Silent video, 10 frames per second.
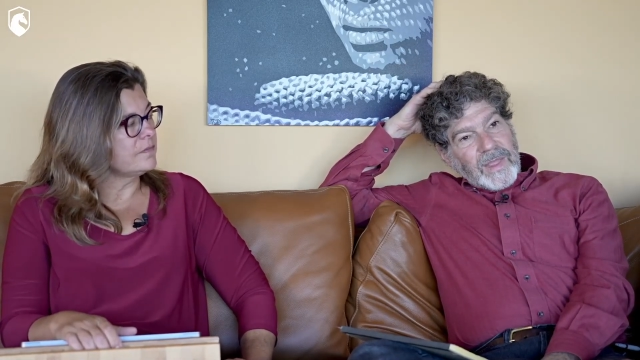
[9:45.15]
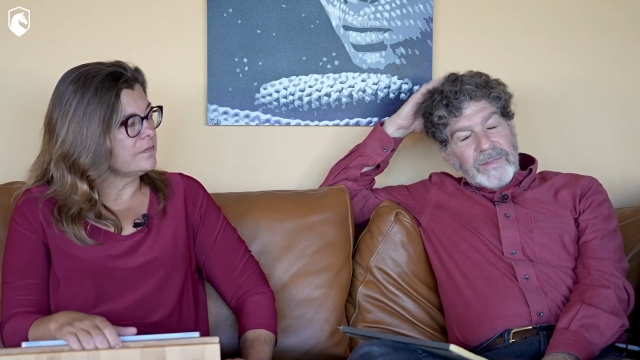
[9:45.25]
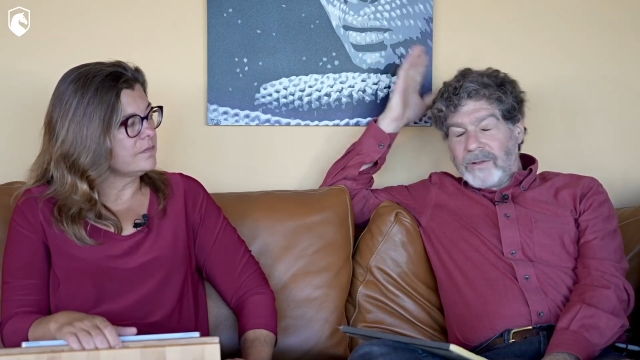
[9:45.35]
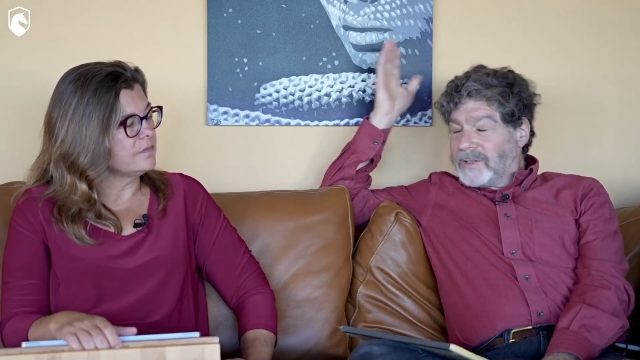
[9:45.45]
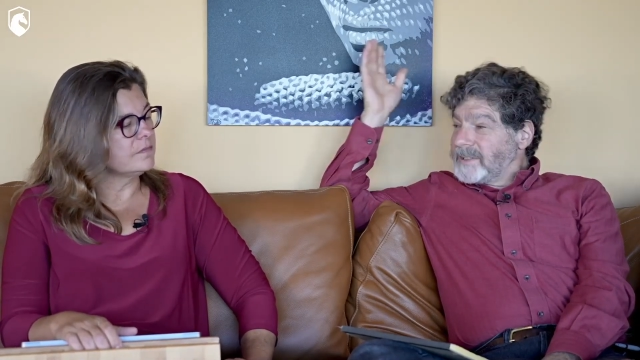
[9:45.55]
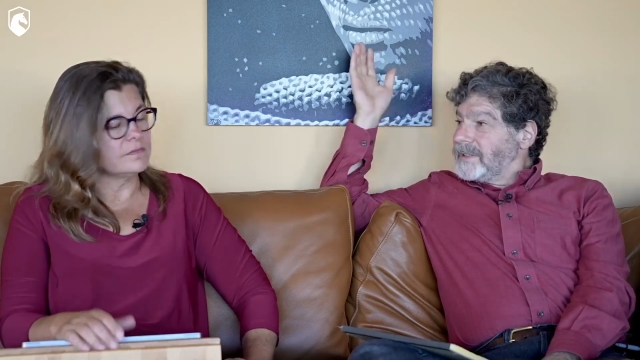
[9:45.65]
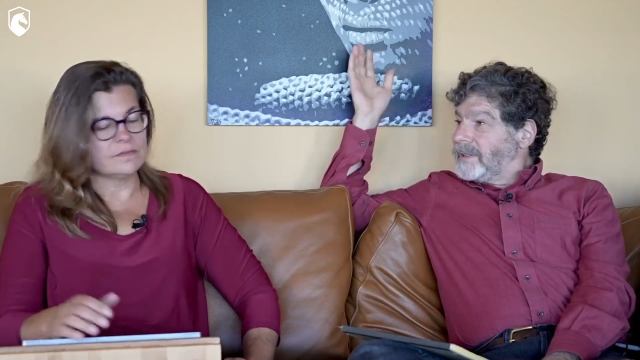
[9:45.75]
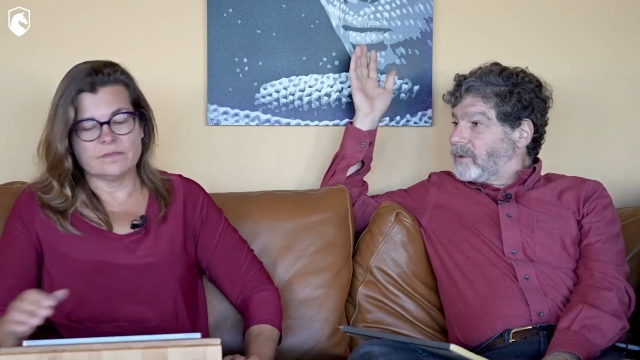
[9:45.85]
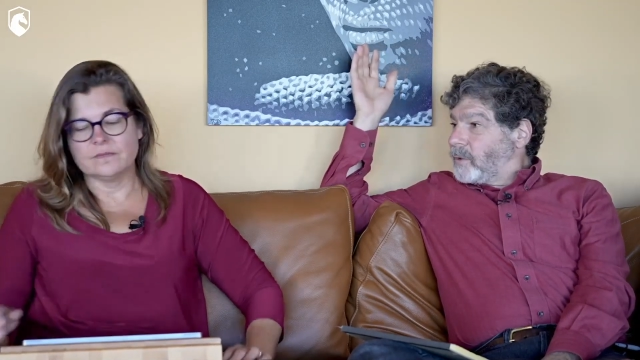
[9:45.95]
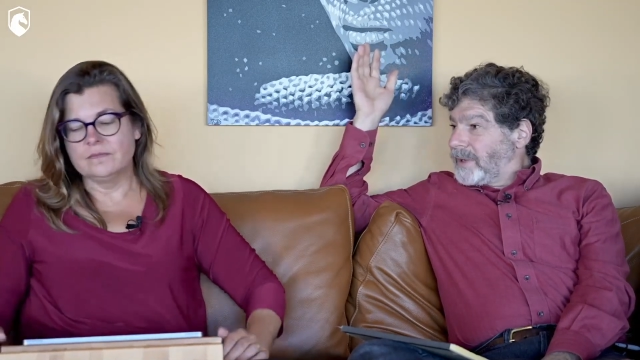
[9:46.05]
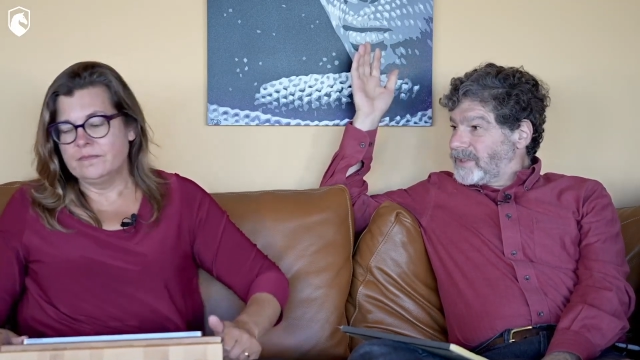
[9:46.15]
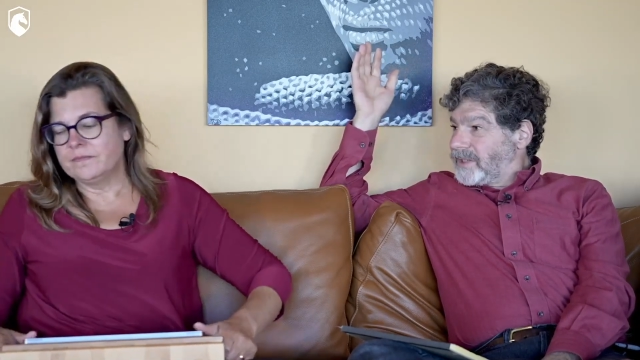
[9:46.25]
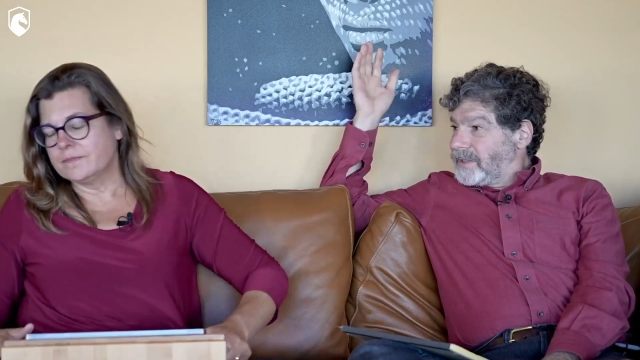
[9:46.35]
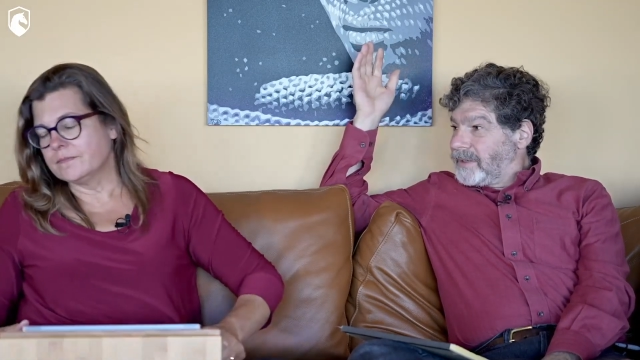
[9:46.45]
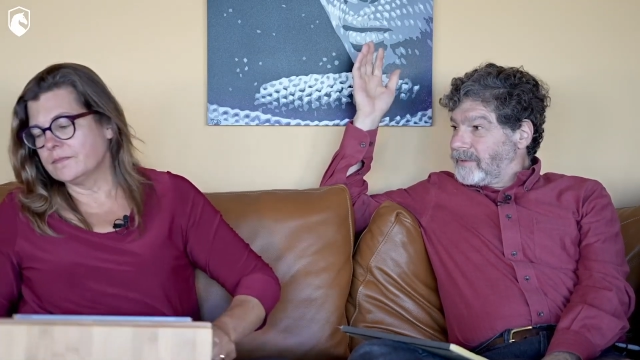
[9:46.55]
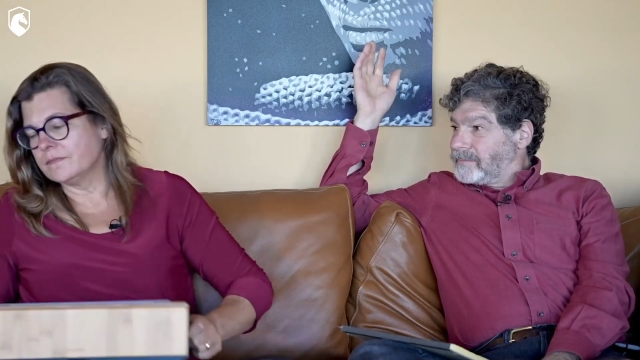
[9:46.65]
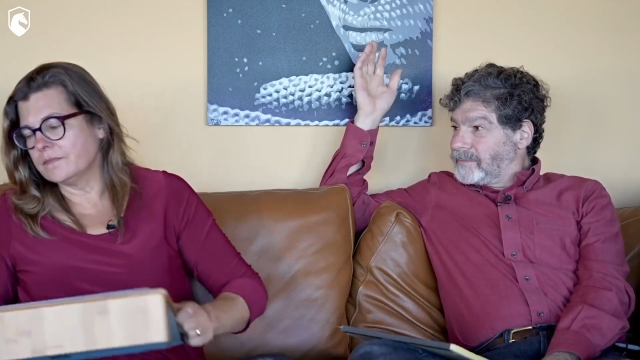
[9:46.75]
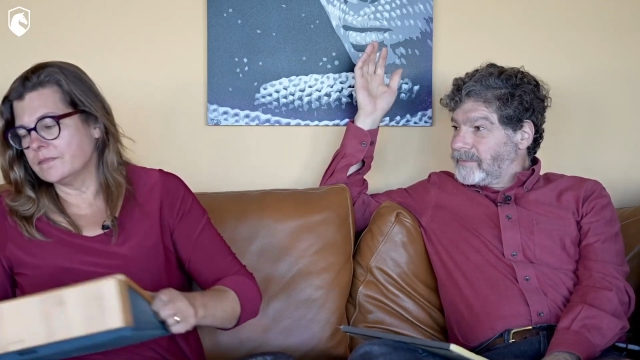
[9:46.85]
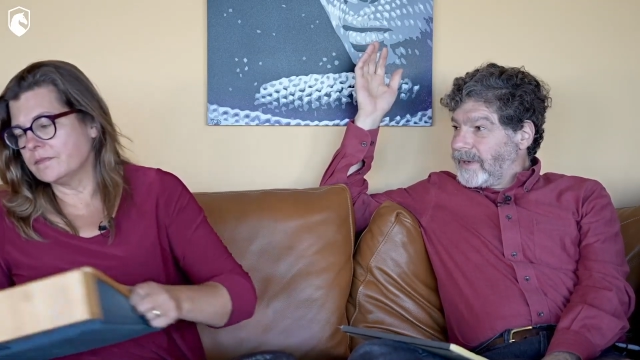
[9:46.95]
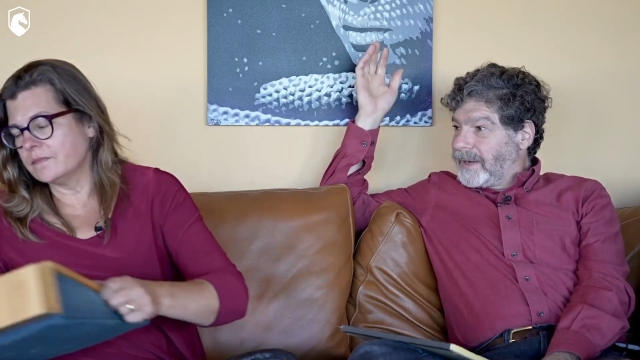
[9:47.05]
Speaker 1: there is a legal question here
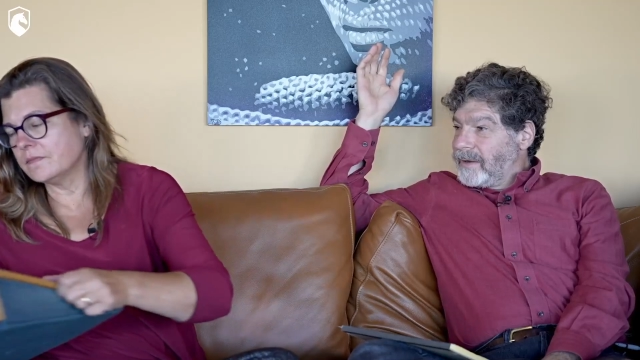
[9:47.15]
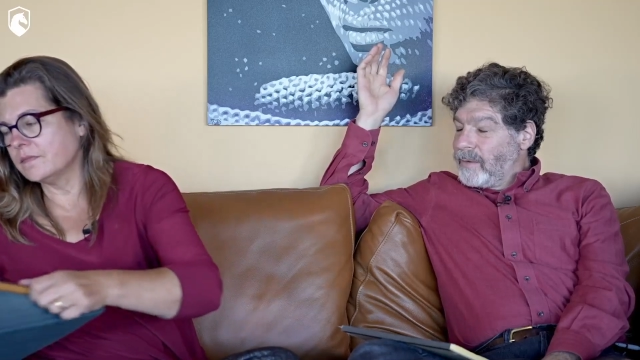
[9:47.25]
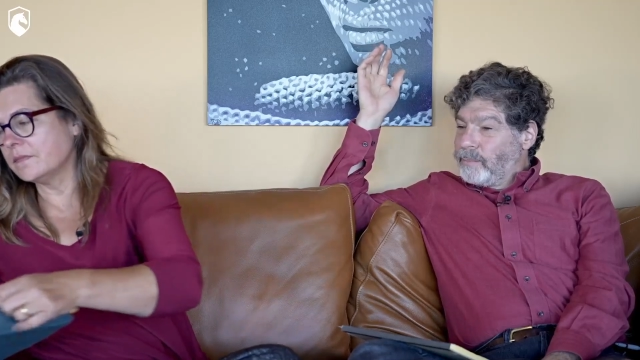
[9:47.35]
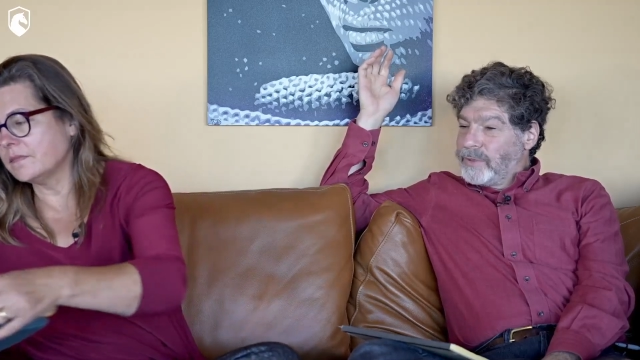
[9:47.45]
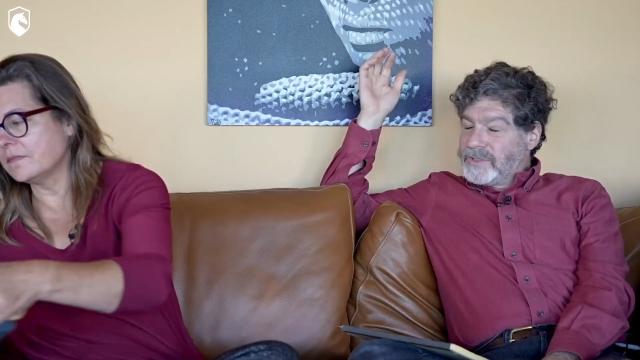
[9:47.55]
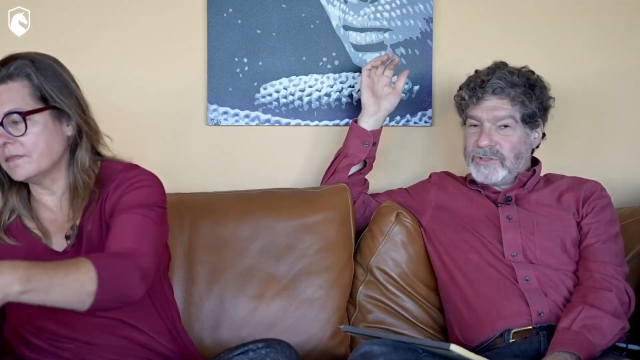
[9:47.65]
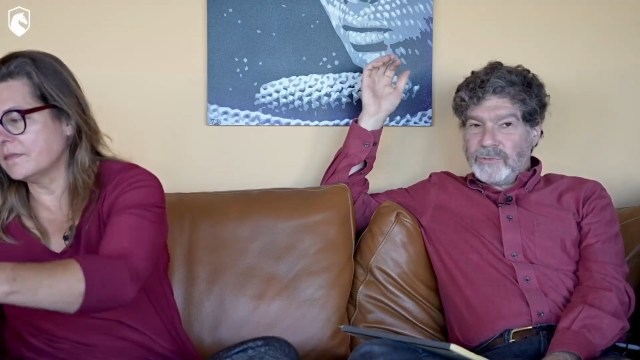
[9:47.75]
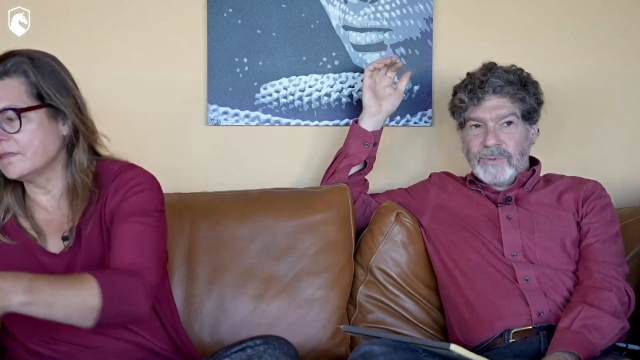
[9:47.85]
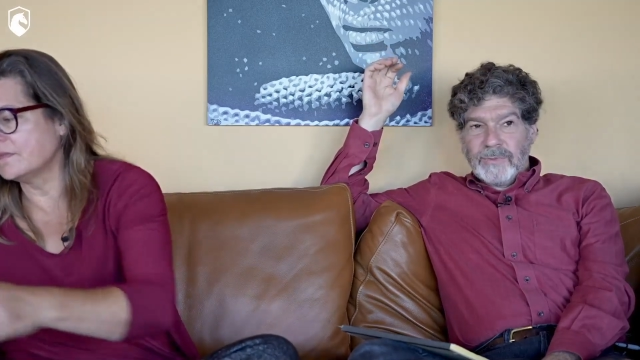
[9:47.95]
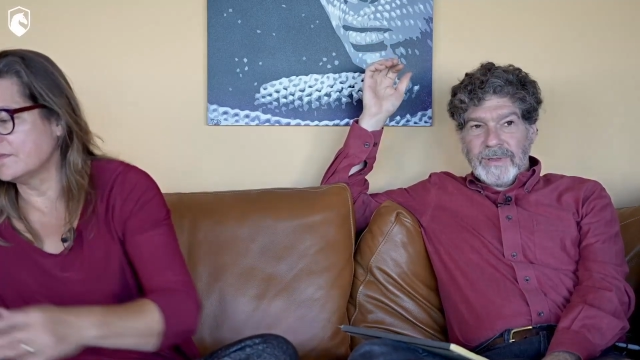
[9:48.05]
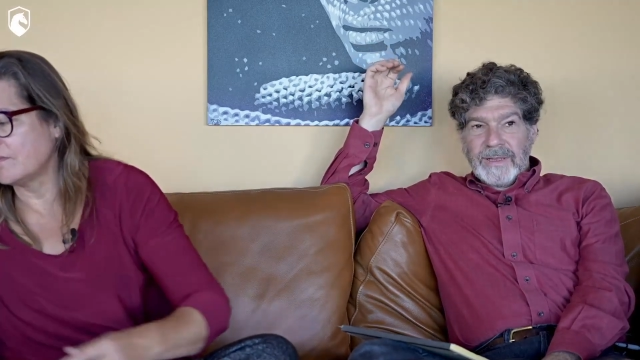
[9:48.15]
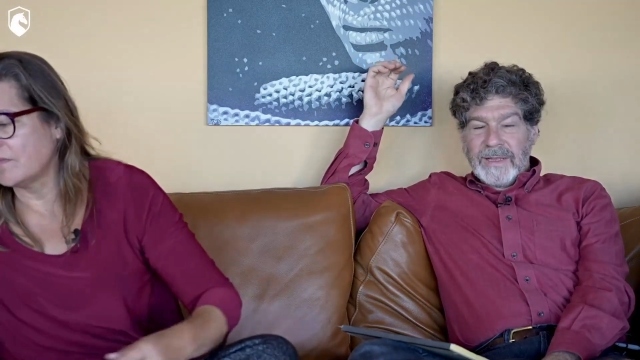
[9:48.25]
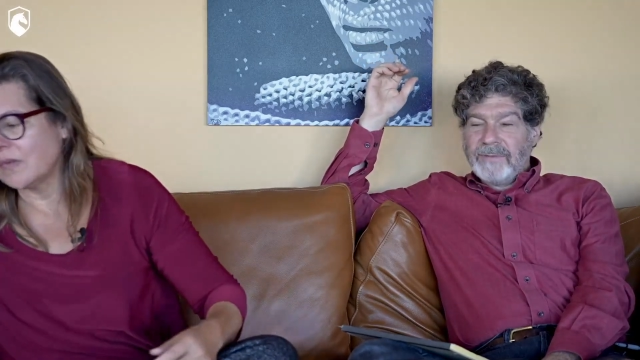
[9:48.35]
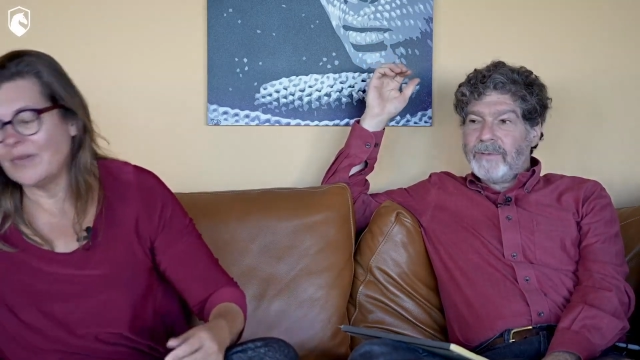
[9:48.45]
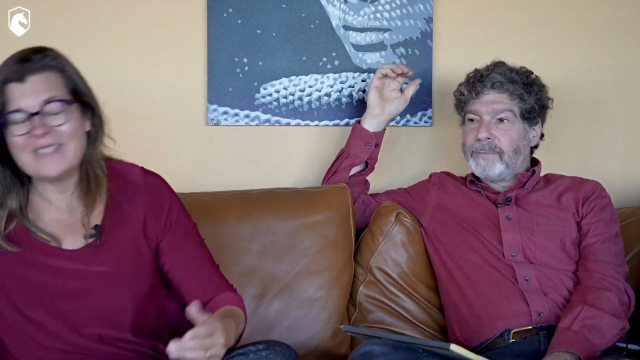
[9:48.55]
right presumably if That's